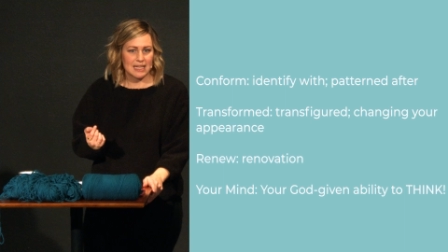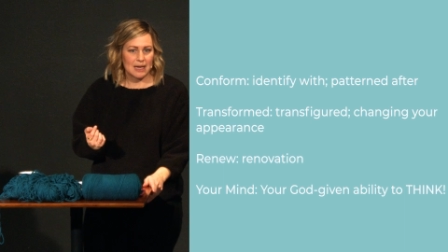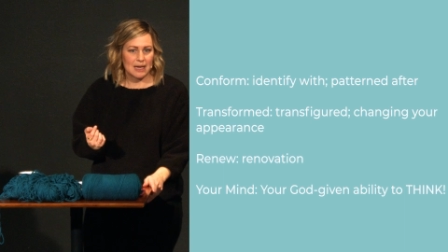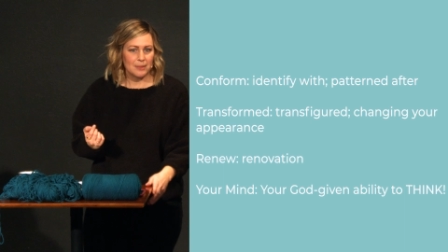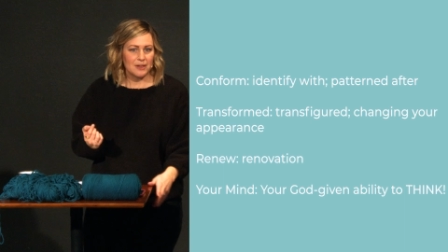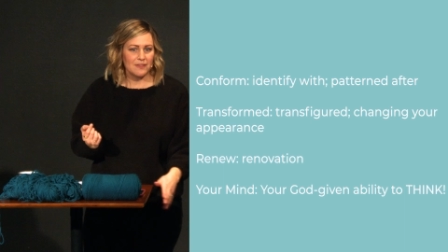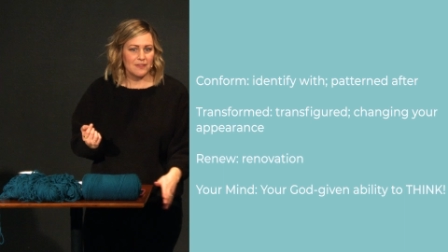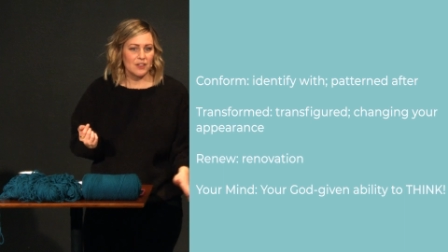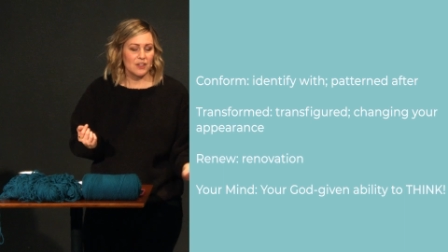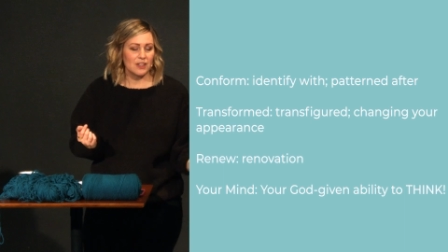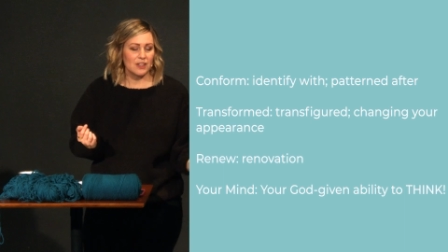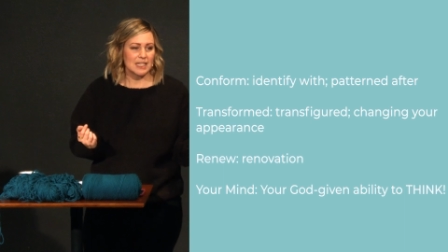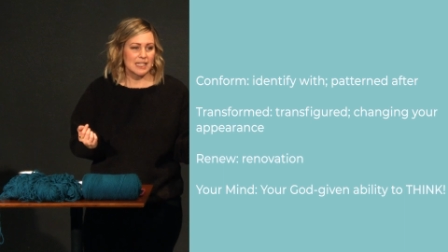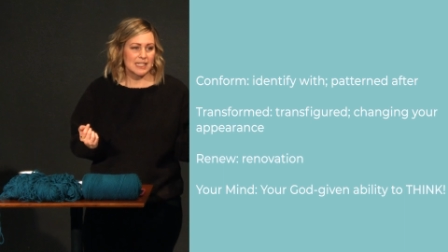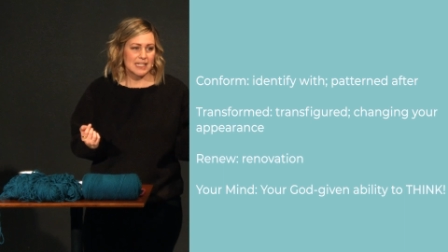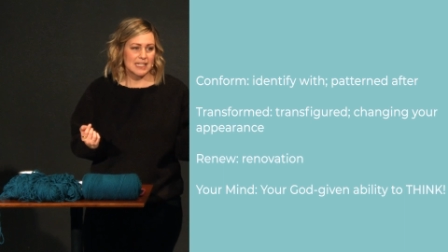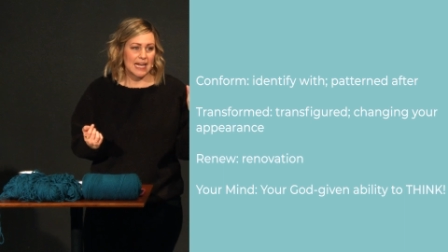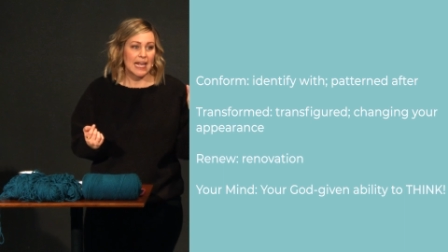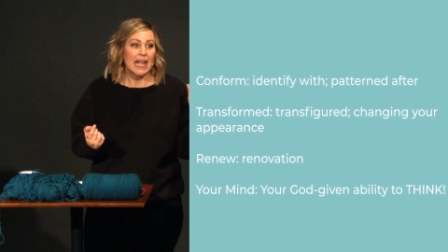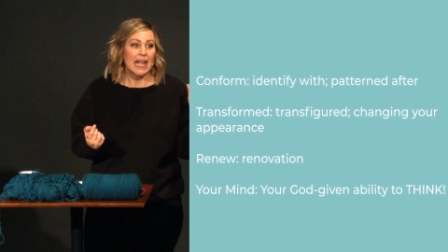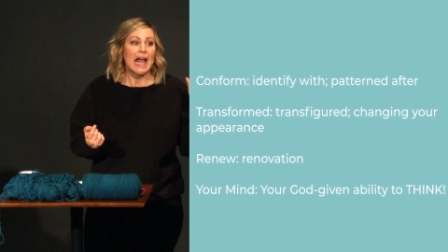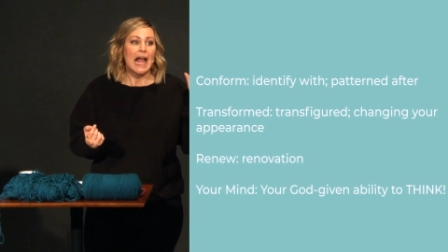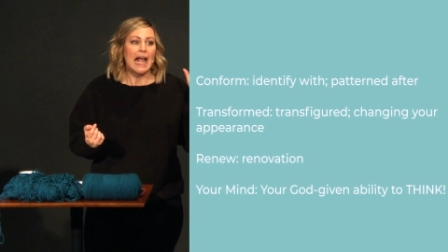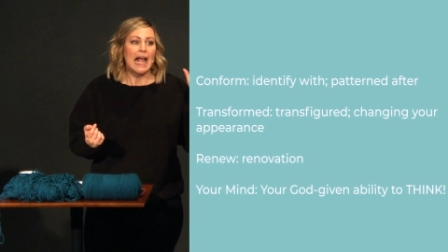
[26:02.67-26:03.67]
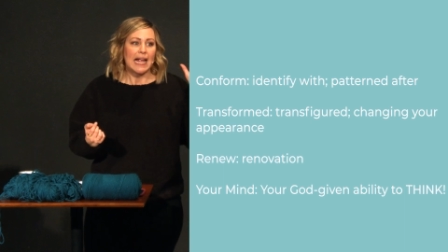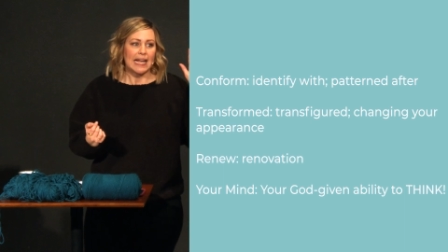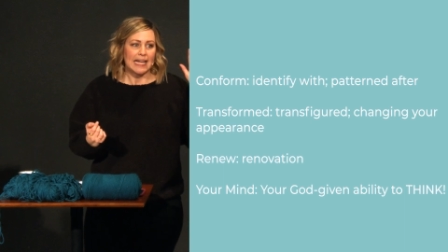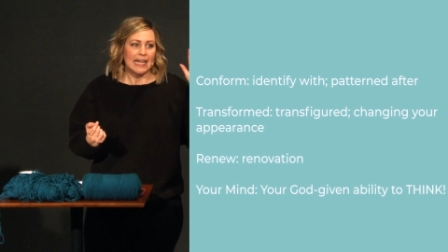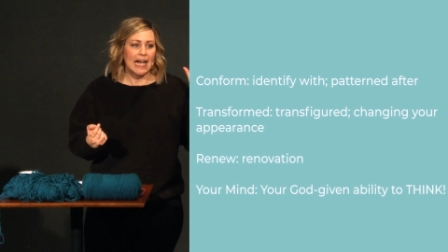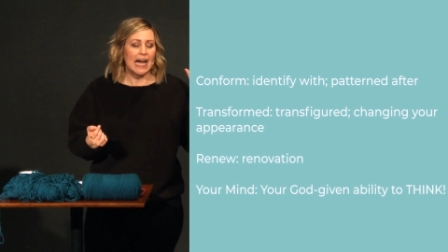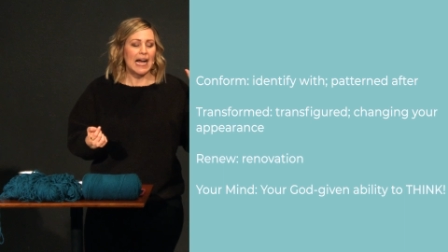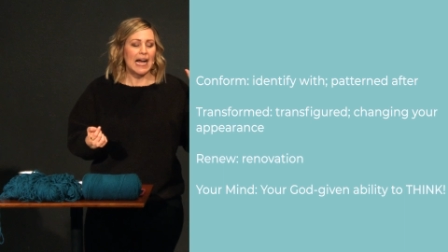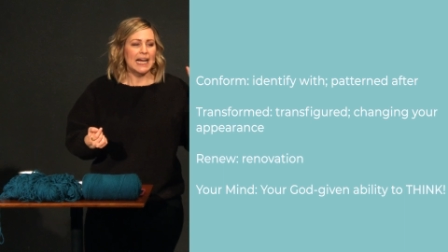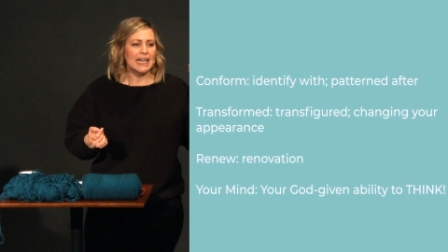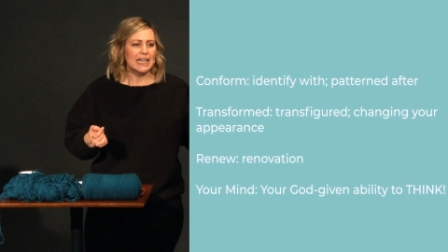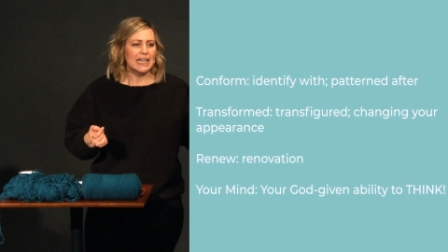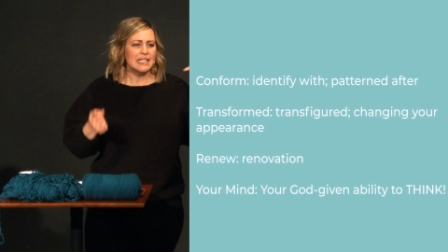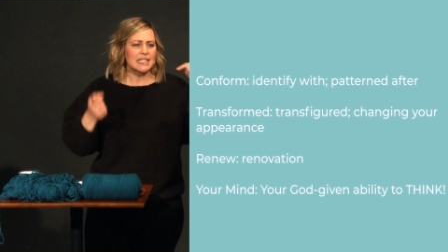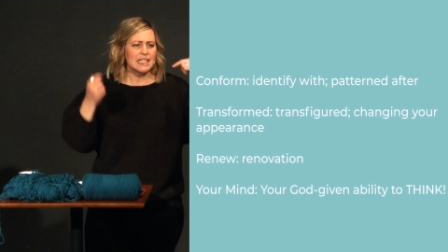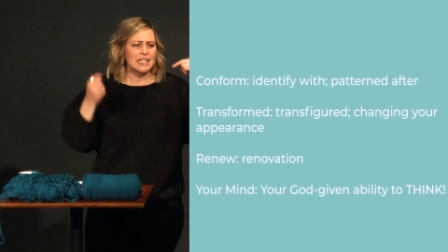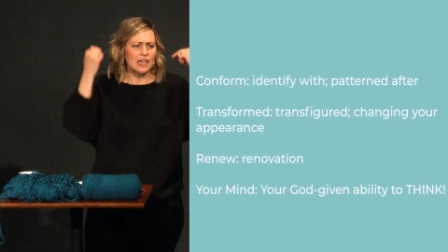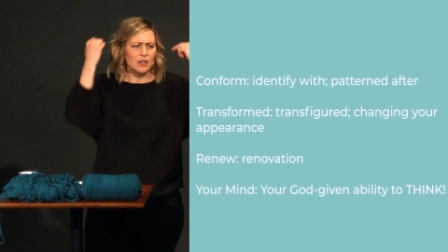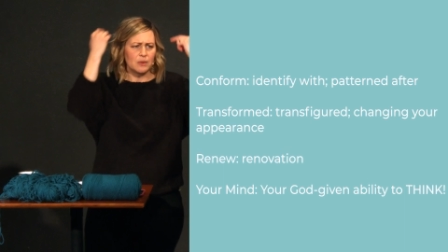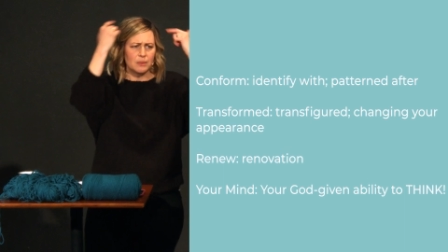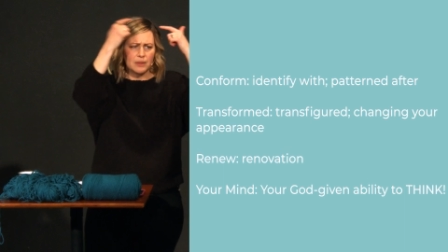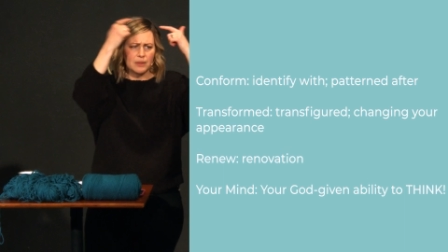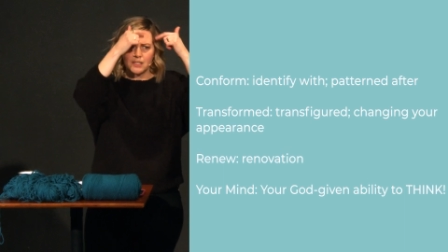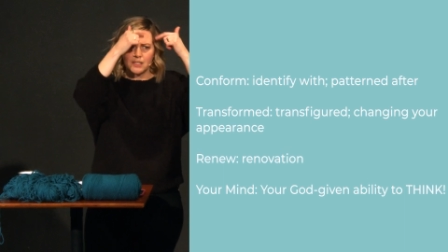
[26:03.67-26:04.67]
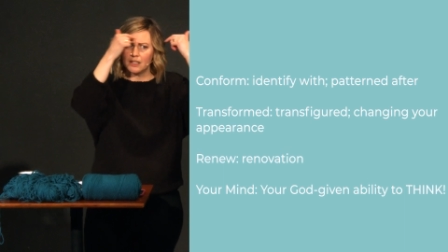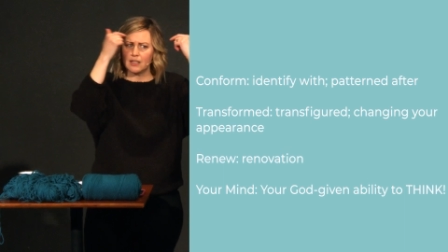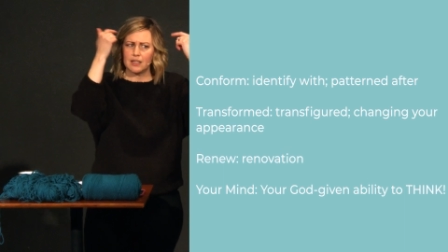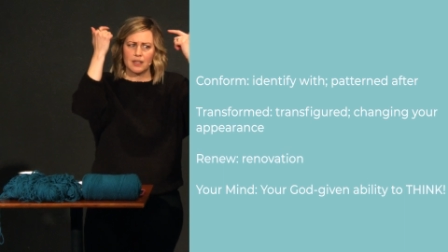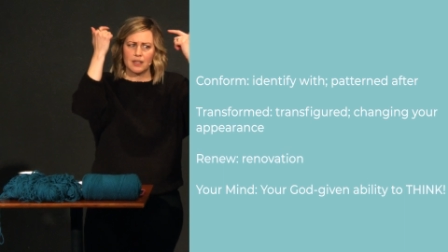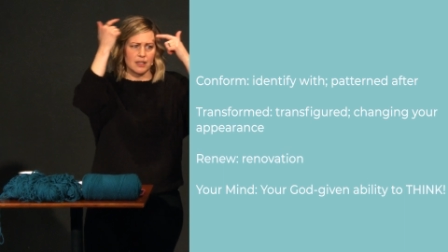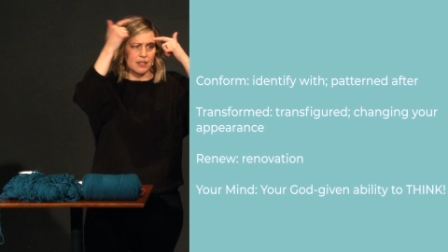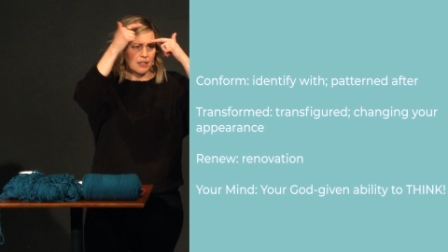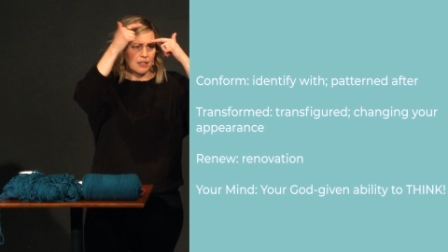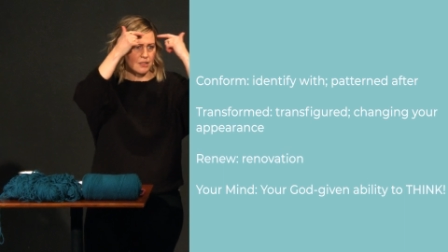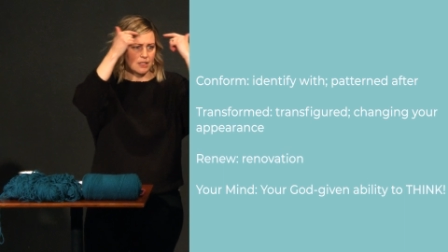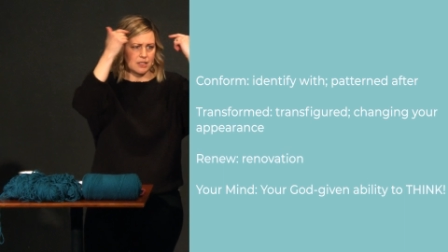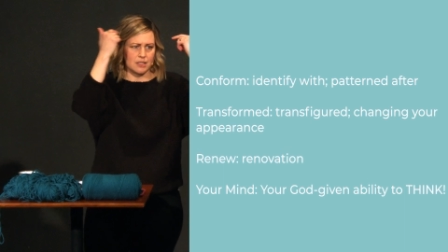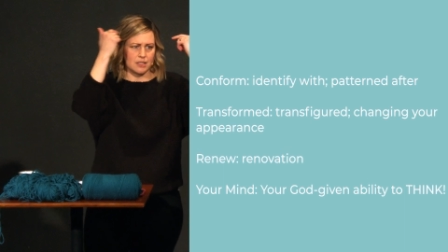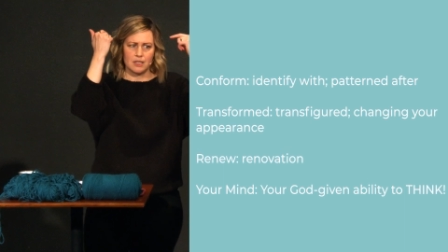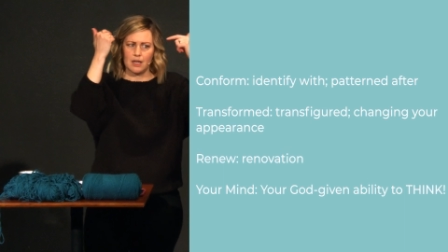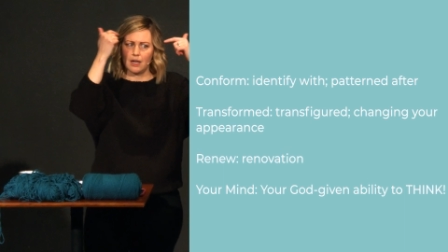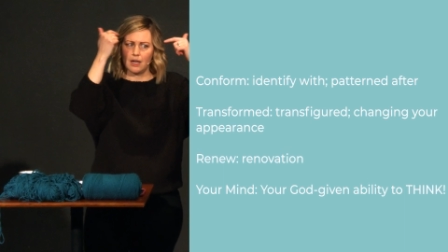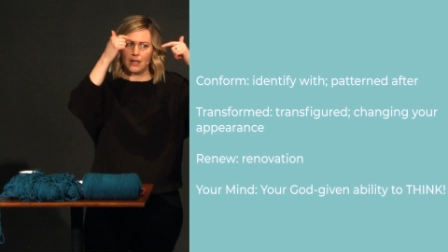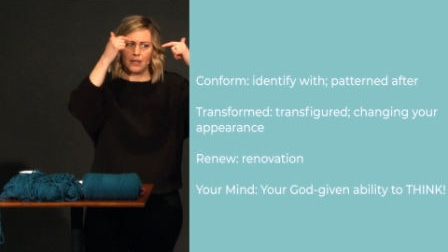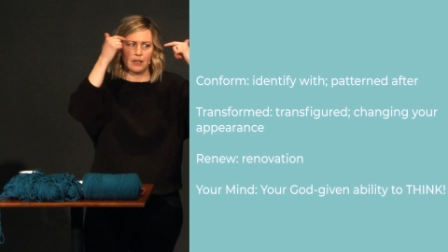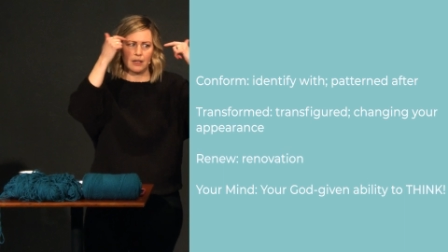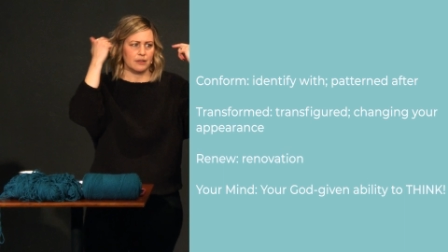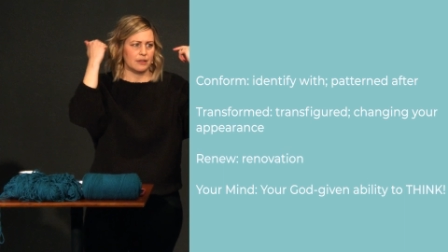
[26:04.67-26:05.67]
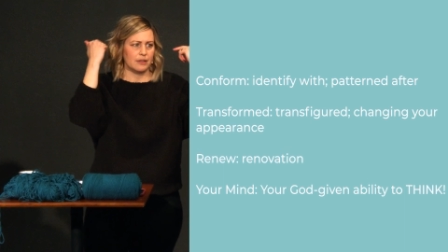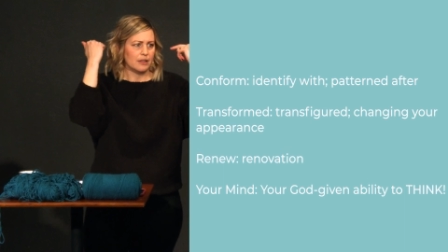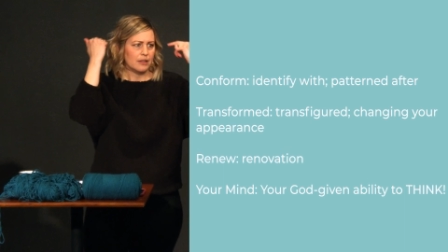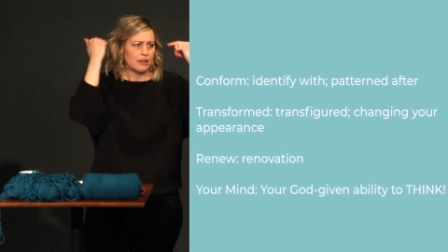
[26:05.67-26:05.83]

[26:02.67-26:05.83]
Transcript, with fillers: How many of you can say, yeah, I can tell when there's not